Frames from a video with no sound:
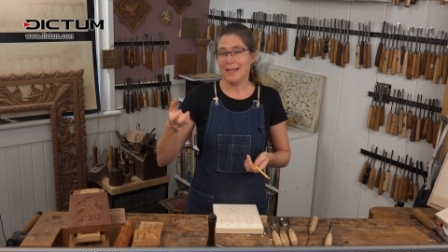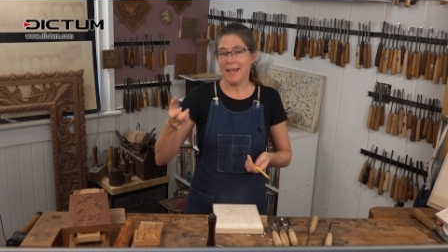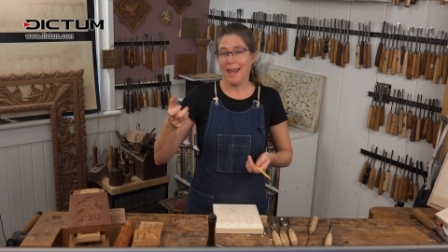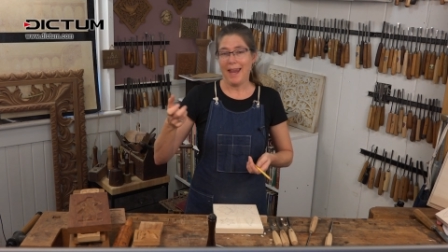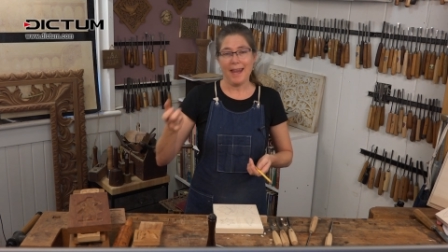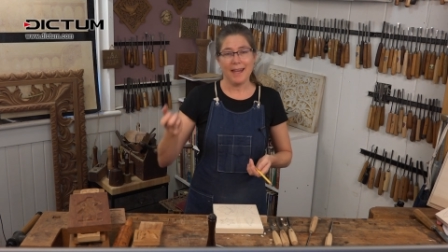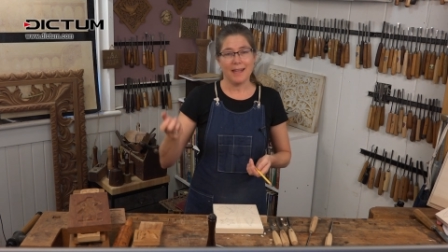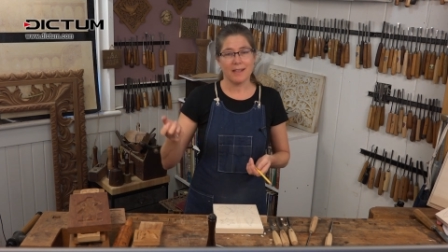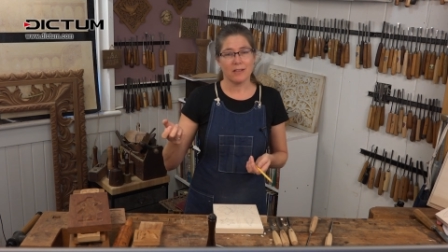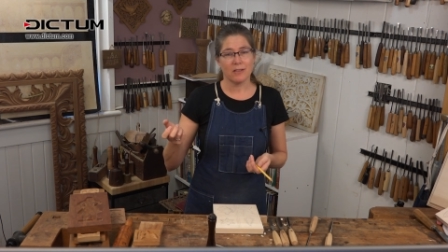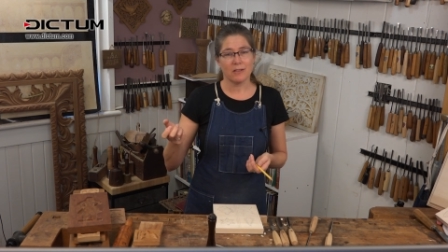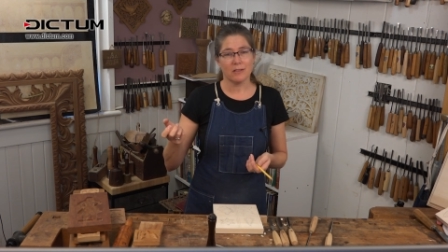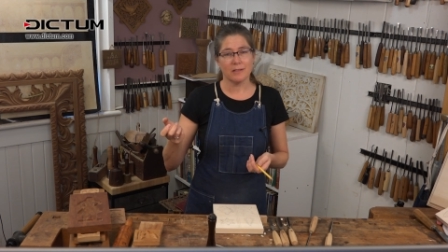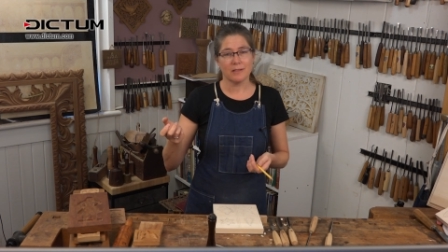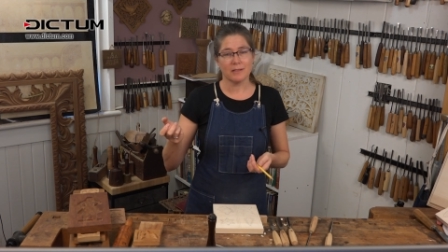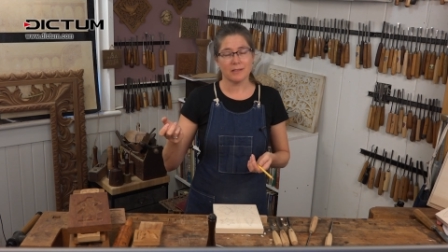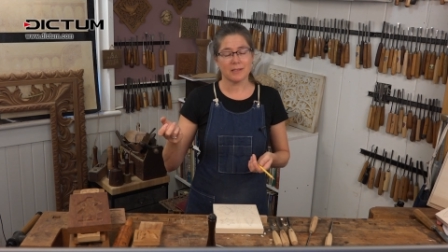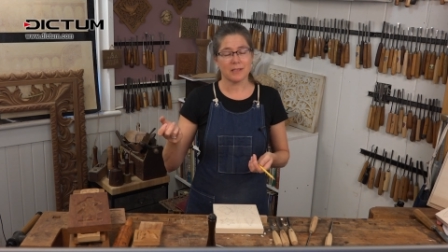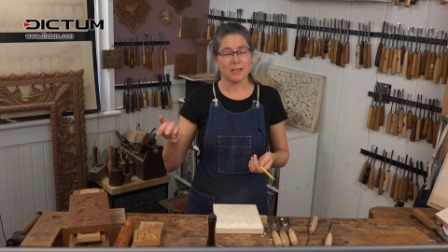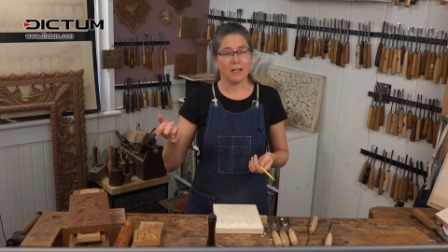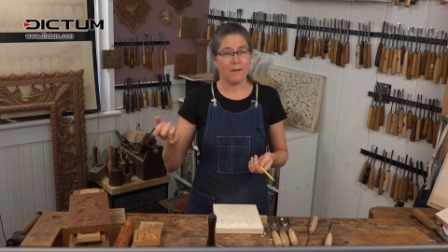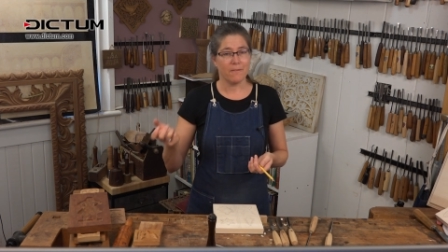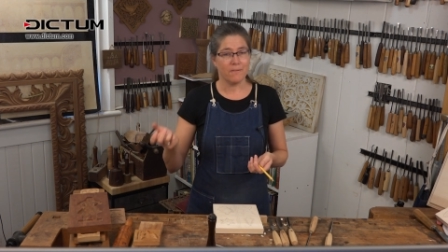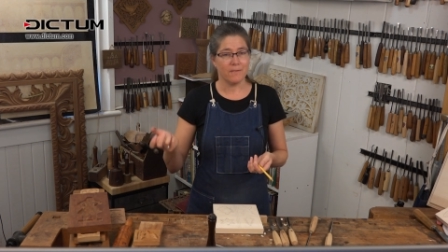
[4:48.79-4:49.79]

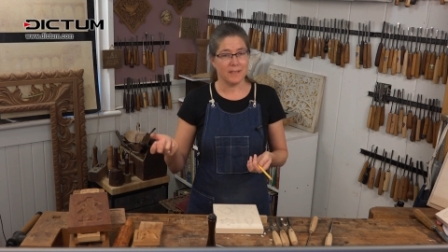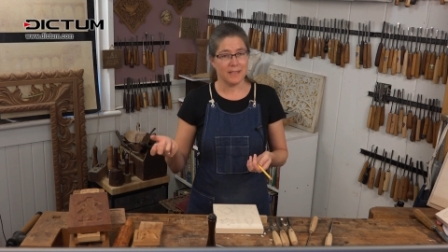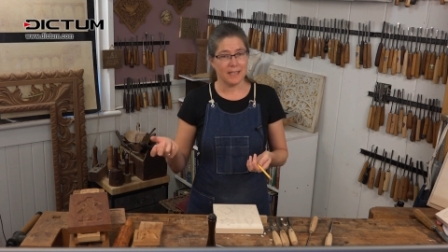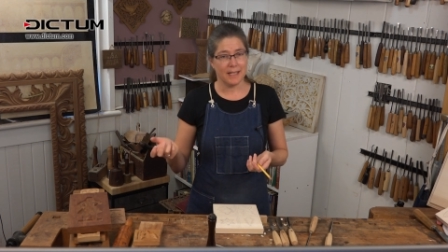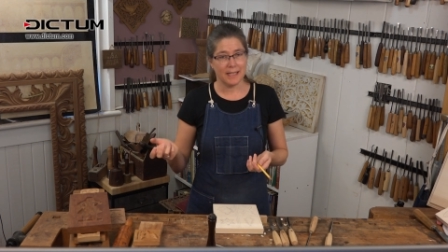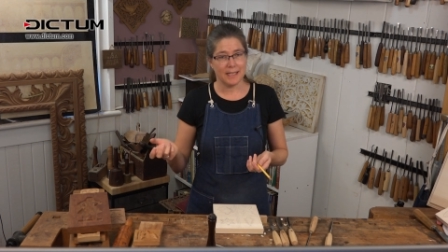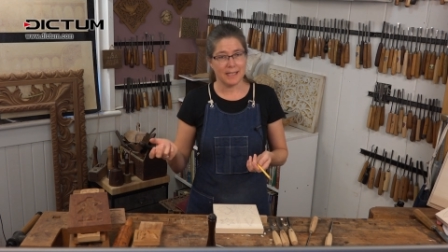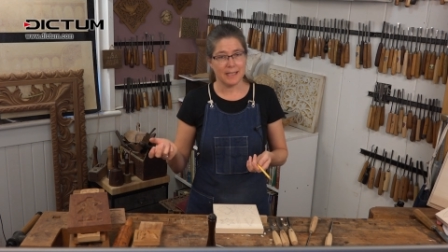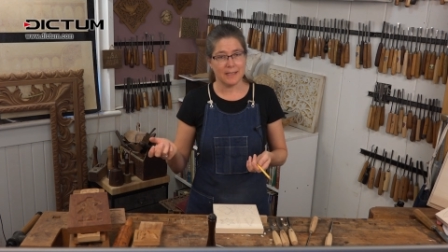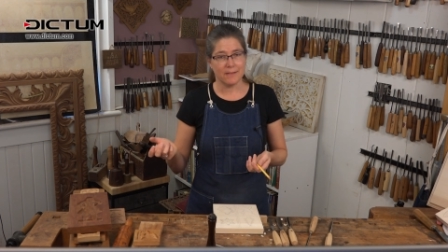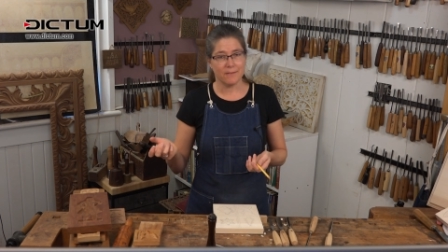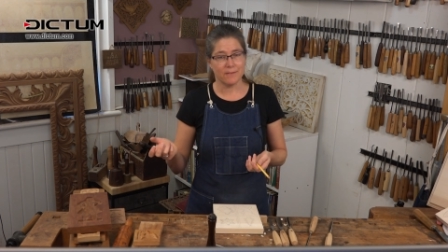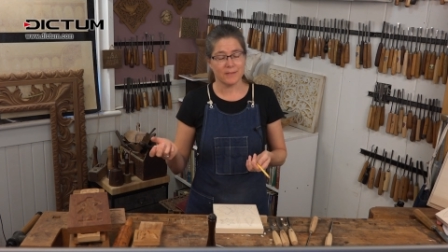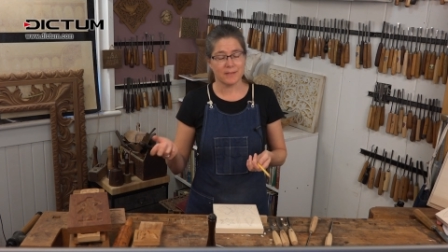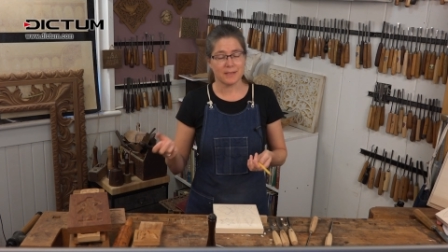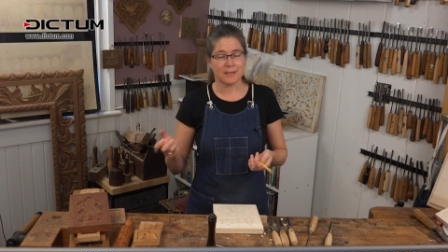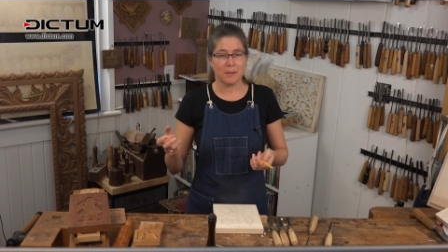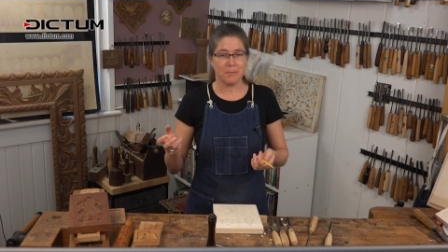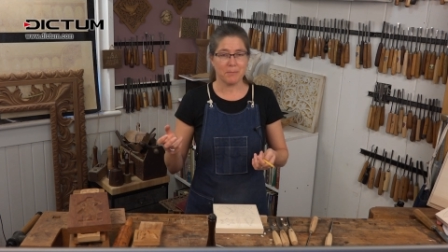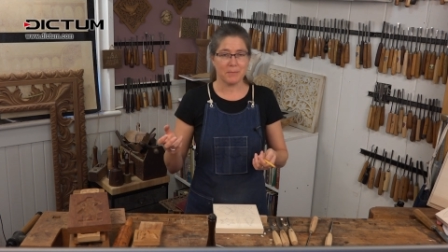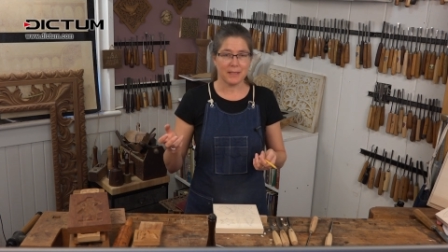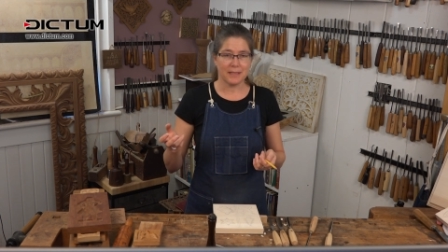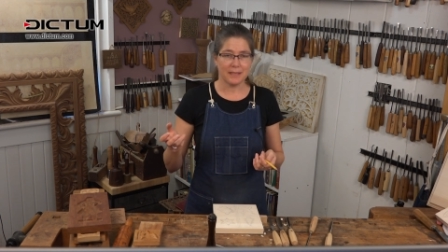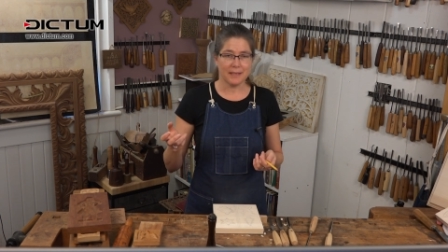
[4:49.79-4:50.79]
handles of knives,
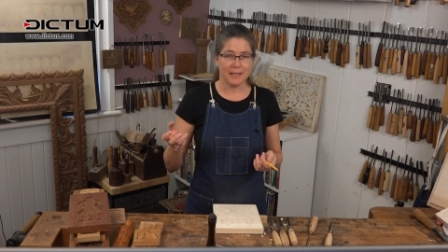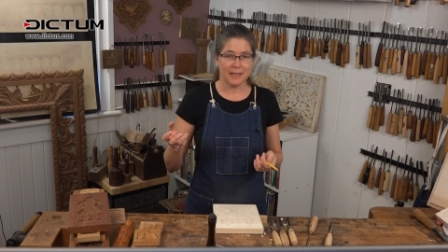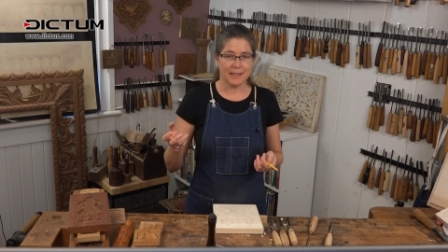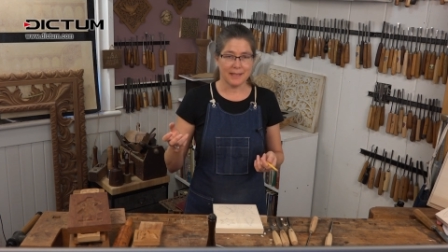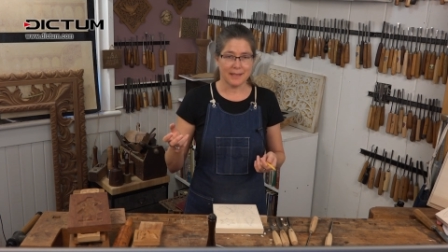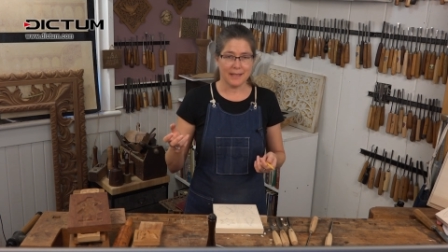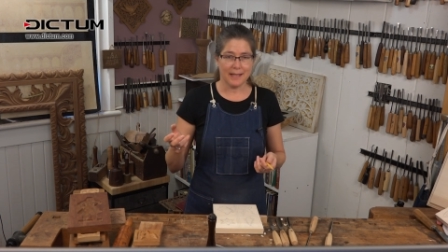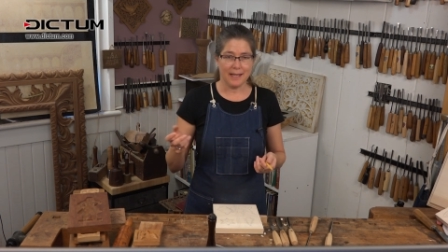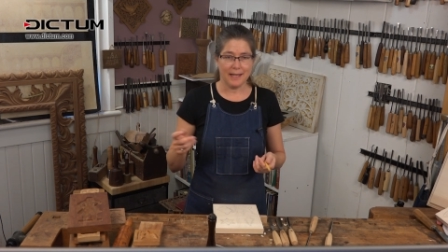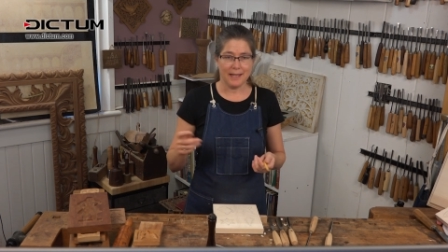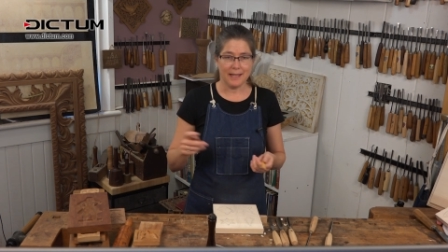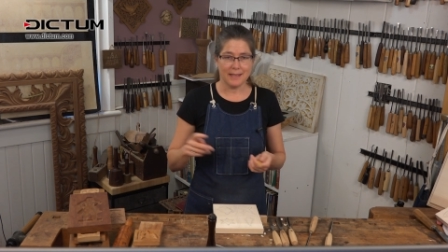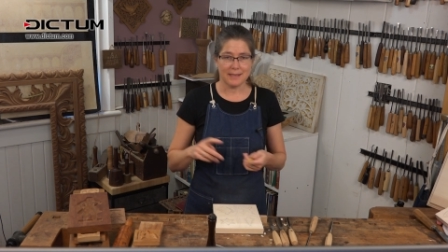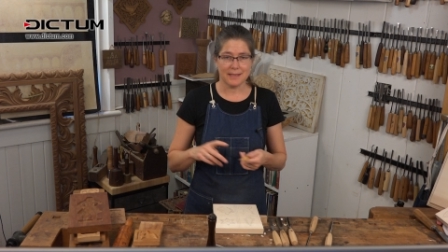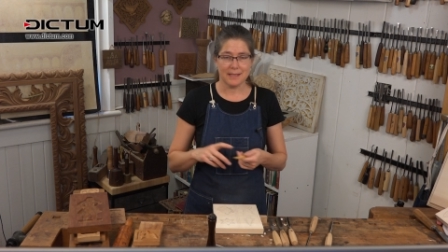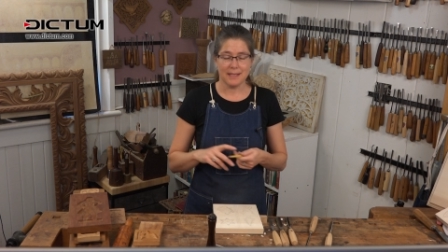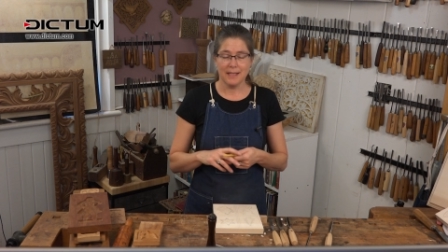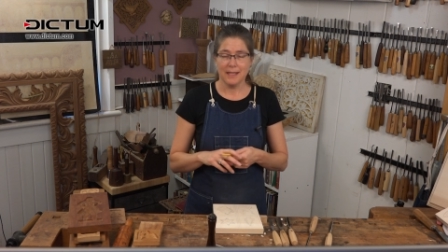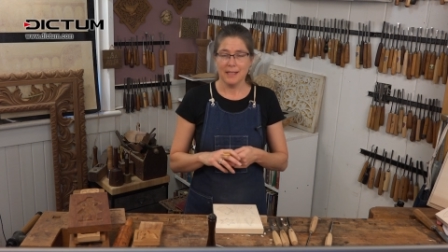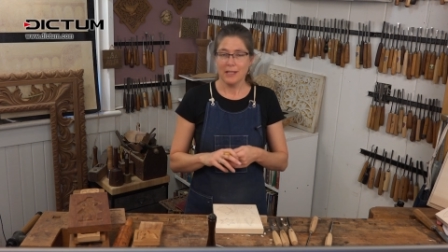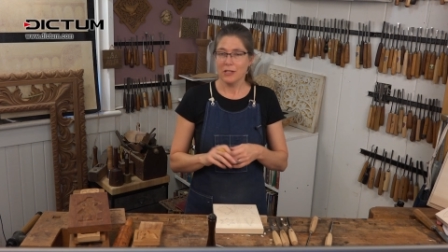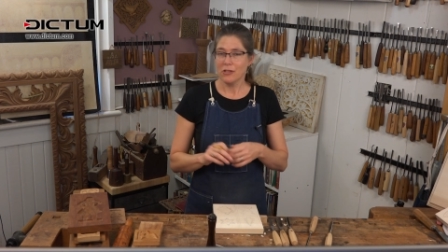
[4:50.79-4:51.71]
something like that.